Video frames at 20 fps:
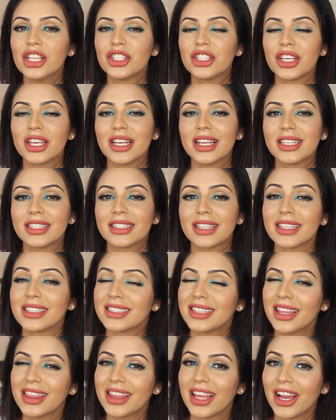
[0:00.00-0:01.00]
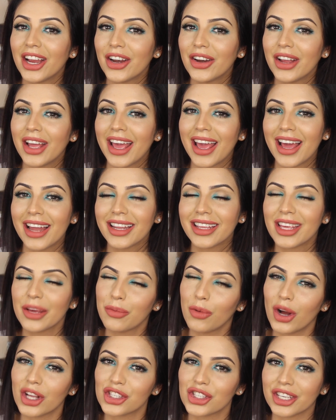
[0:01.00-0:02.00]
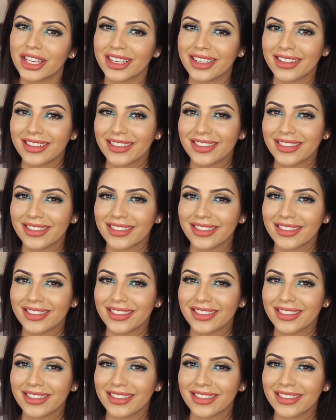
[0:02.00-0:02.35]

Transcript: just sit there and keep watching.